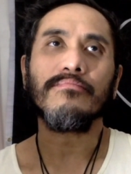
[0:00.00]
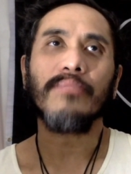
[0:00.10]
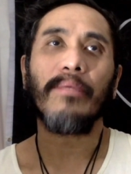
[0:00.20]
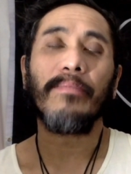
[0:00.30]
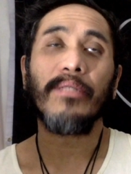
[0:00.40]

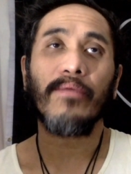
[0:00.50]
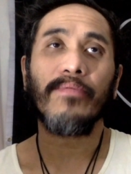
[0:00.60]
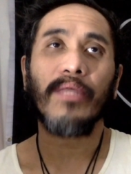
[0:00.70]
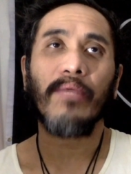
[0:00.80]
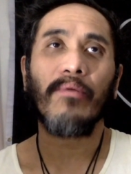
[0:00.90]

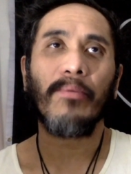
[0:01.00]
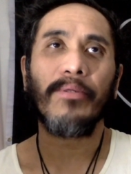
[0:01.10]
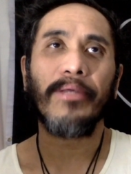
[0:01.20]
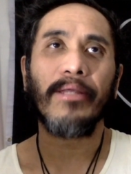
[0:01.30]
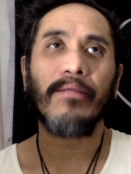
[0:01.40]
themselves, they
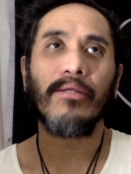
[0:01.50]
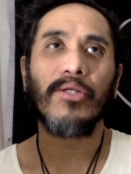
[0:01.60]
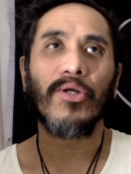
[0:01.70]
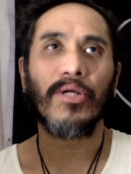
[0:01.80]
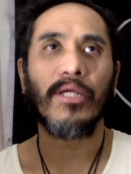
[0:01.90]
represent a
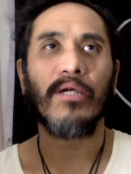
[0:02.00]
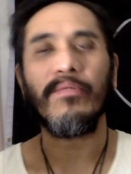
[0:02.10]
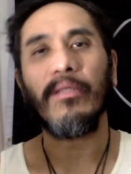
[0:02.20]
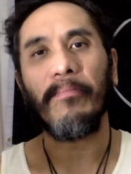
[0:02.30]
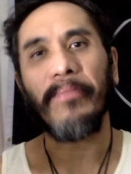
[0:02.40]
journey of
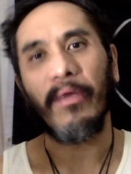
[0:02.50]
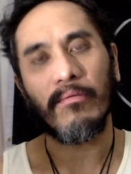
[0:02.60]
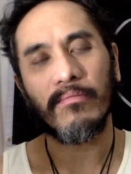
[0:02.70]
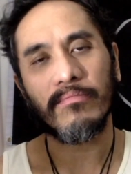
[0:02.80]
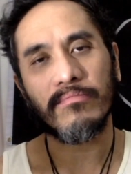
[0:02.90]
something.
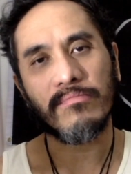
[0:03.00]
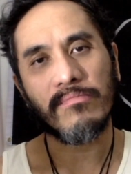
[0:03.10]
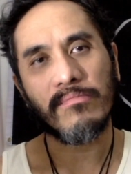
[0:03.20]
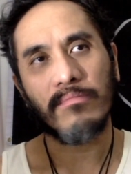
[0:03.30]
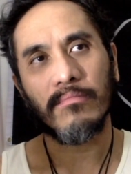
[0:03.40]

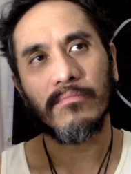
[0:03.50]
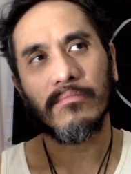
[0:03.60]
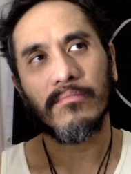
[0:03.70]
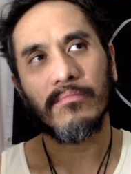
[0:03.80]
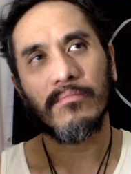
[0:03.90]

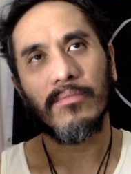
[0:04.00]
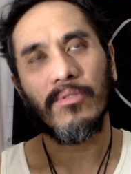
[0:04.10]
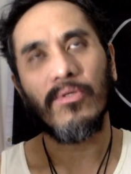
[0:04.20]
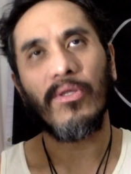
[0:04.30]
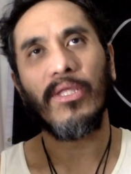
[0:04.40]

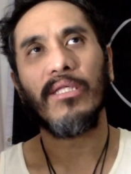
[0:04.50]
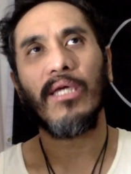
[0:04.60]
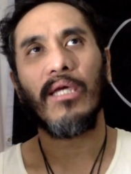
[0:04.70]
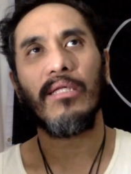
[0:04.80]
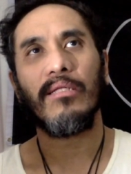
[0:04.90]
So in this
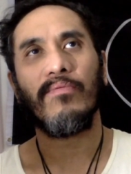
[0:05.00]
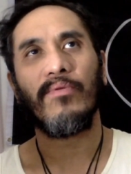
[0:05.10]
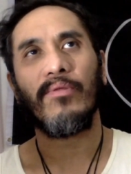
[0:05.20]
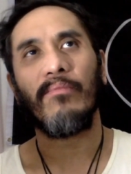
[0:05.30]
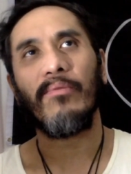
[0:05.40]
case,
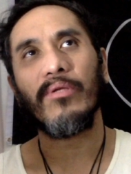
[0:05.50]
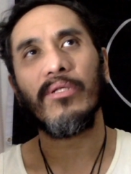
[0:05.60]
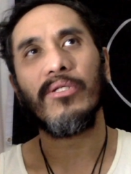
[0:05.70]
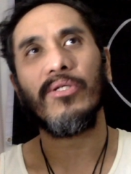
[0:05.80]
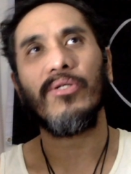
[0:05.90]
for the moon,
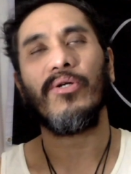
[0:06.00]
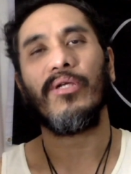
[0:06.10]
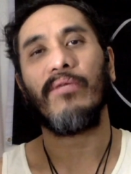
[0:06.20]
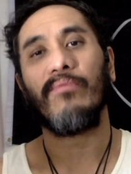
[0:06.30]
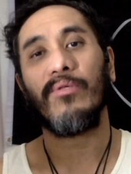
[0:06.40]
it's the
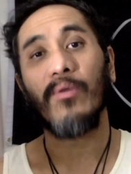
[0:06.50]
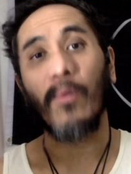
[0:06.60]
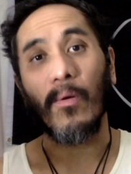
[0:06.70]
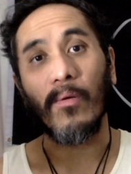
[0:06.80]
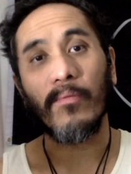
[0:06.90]
journey of the
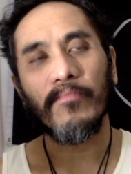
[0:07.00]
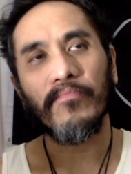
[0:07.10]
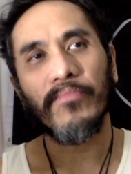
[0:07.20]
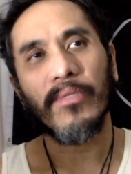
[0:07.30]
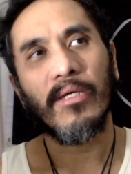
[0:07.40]
soul.
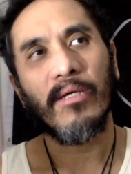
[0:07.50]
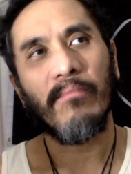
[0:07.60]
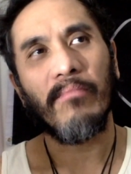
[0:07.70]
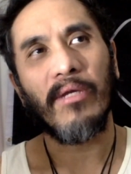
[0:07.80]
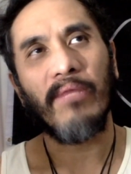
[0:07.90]

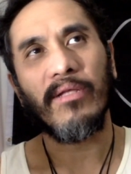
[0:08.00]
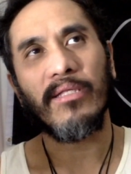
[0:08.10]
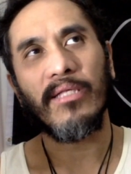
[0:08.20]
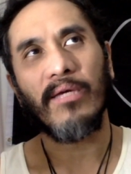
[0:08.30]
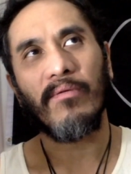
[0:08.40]
But if,
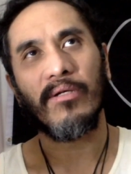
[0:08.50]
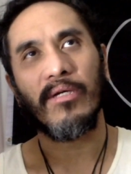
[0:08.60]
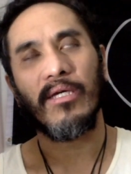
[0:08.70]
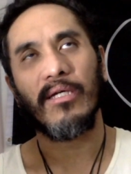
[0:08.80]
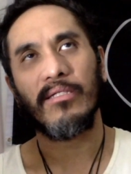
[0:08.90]
let's say, we're
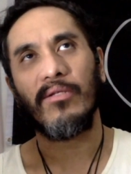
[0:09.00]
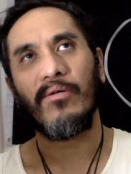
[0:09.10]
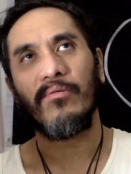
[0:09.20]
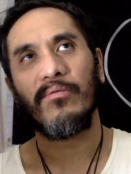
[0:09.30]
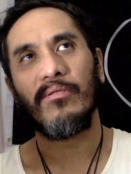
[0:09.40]
looking at the
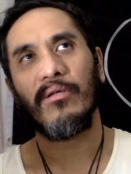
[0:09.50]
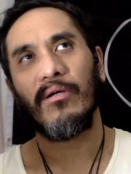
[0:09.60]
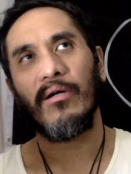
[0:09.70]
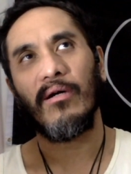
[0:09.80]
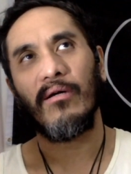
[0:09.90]
nodes
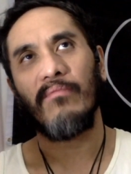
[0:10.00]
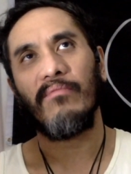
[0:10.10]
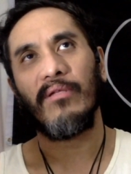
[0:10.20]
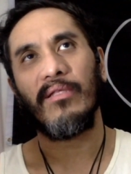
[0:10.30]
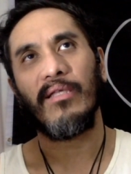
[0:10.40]
of,
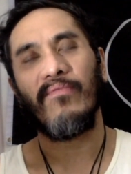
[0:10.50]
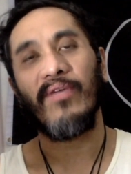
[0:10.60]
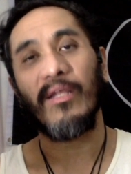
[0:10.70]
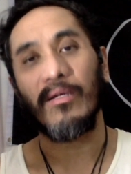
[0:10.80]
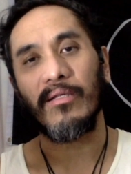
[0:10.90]
let's say,
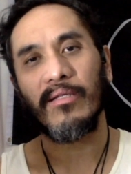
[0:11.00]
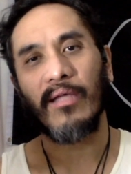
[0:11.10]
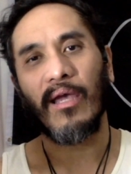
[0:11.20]
Venus,